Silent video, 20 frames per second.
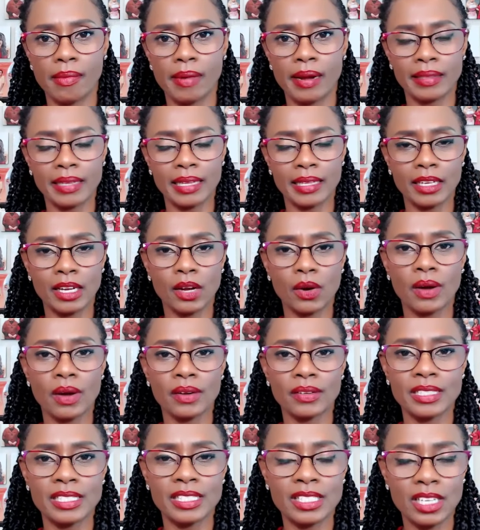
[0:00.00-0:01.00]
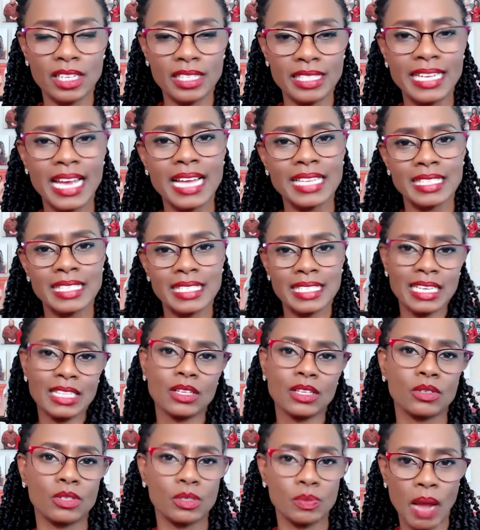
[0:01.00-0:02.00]
And then they go out and they start testing
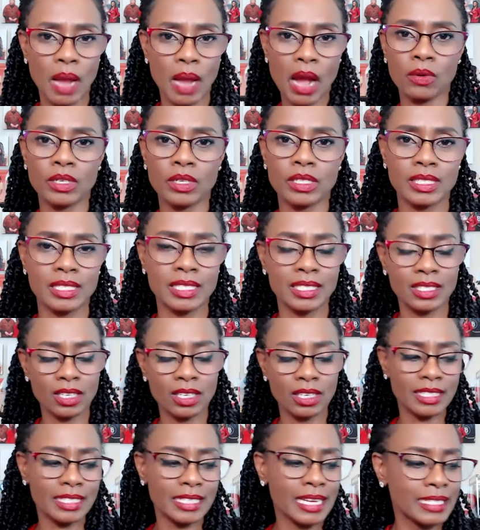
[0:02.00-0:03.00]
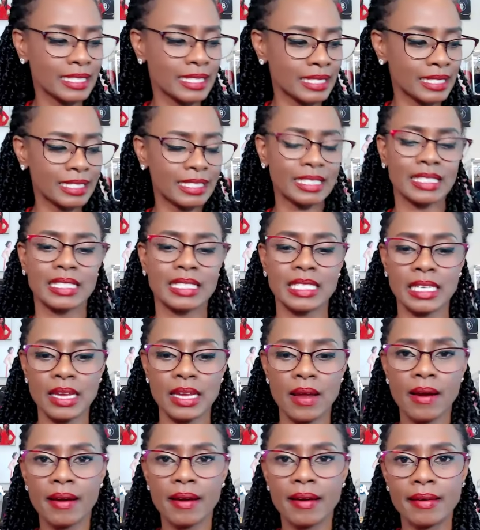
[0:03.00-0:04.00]
those powers. They start testing to
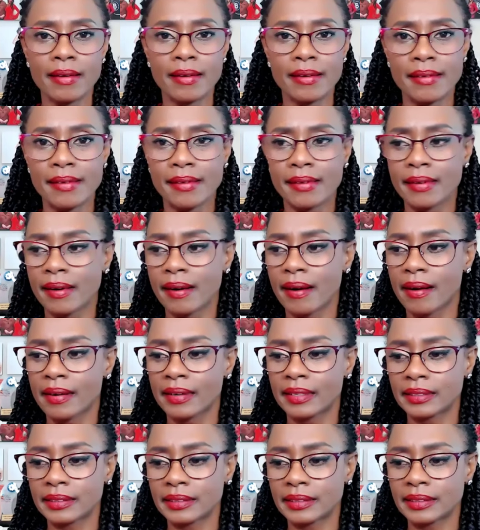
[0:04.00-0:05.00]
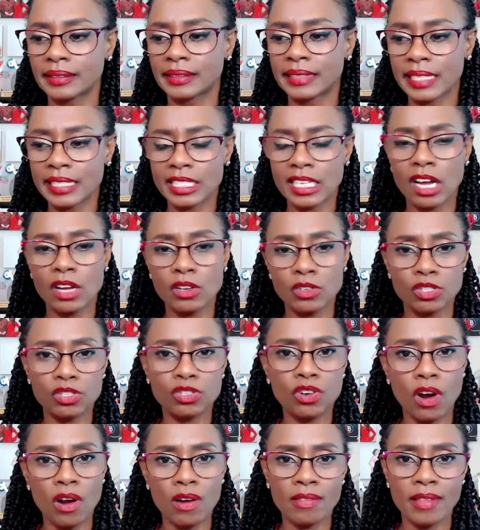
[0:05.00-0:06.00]
see just how
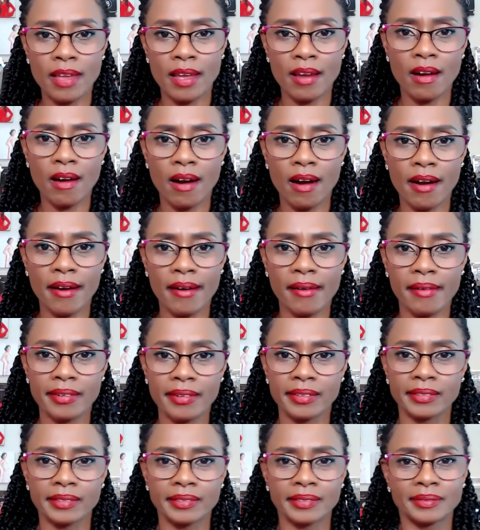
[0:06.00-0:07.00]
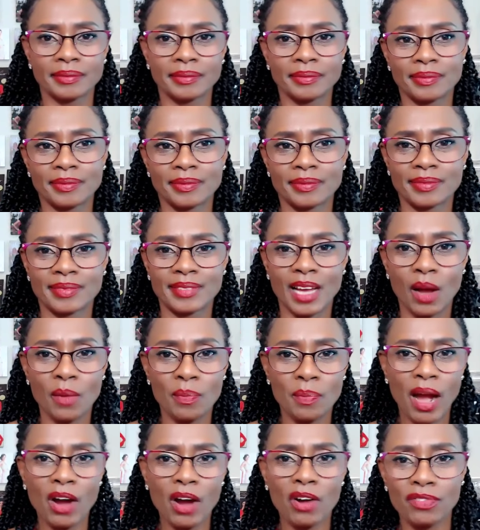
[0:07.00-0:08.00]
strong they are, how
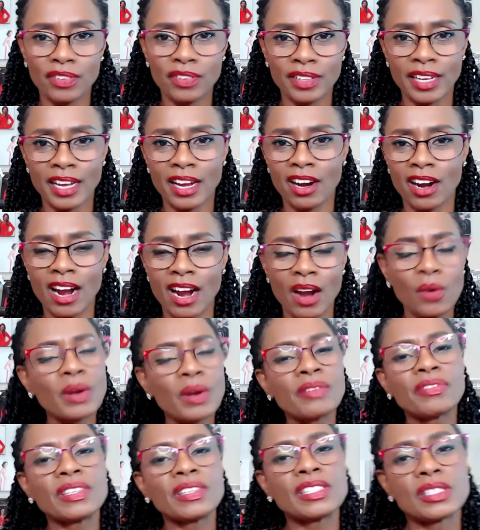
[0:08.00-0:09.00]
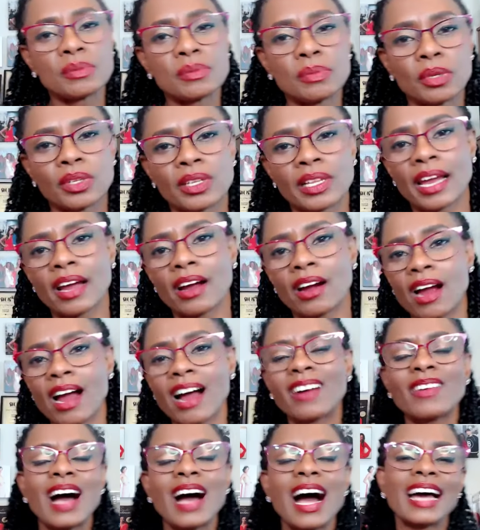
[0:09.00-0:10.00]
powerful they are, how invincible they are,
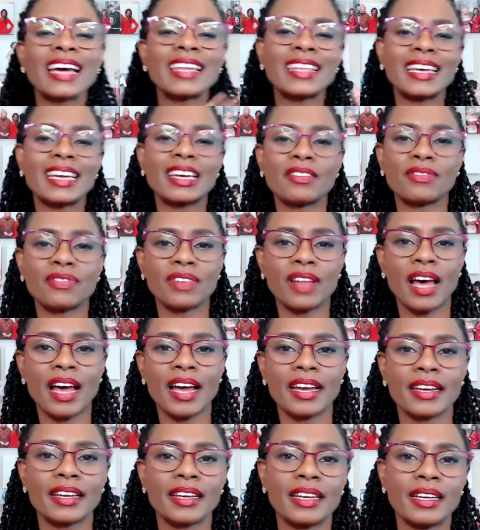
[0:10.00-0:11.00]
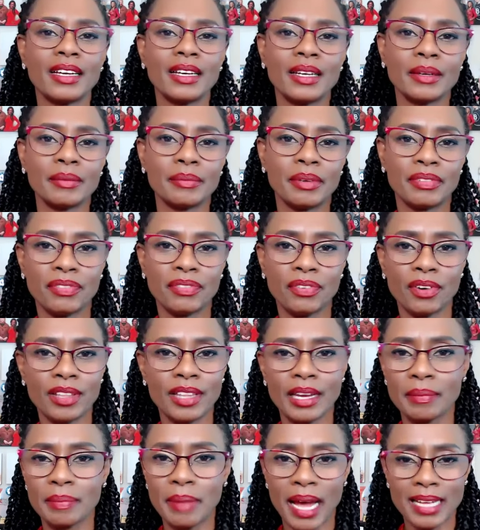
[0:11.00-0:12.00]
how high they can fly before
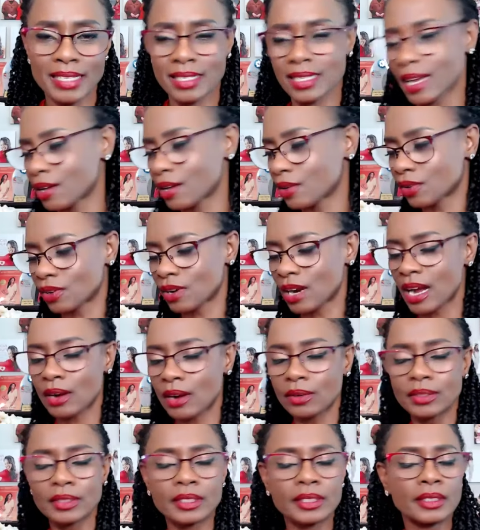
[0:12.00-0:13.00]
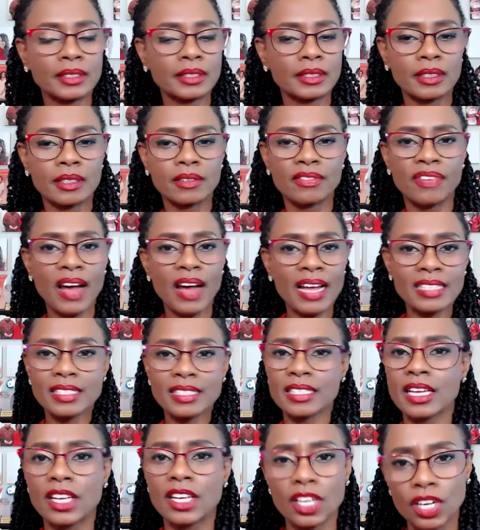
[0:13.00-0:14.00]
they pass out, or how
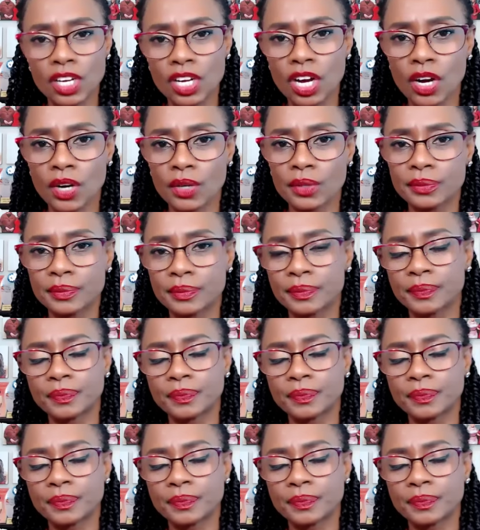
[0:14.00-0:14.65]
fast they can go.